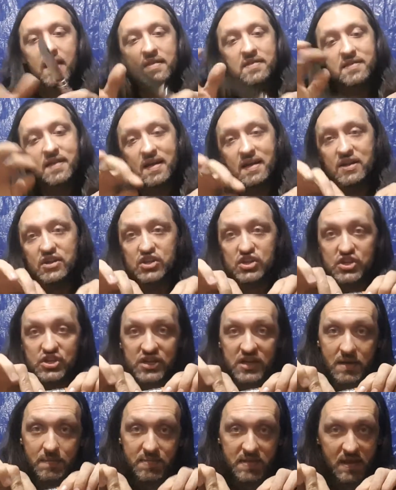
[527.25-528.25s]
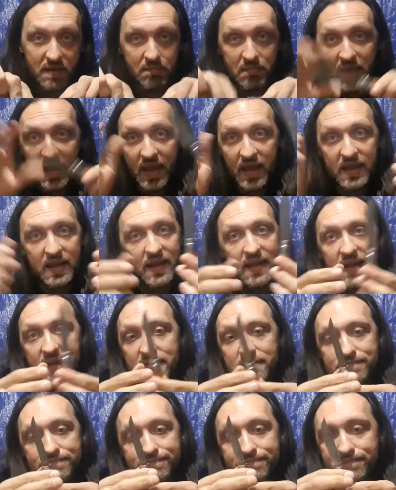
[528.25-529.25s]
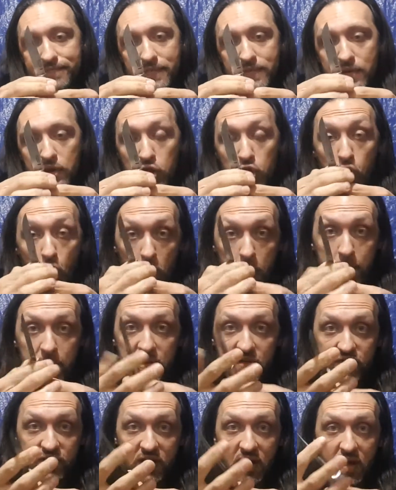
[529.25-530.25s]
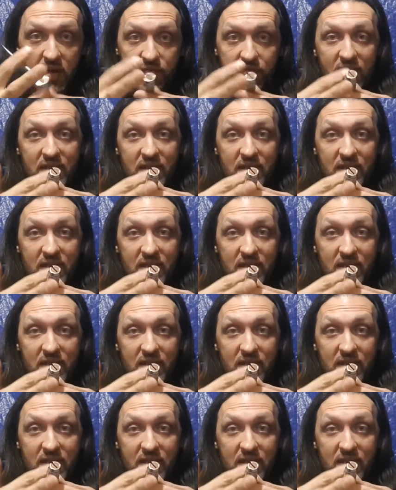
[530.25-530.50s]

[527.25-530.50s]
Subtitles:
It's not a cheaply made in garbage knife.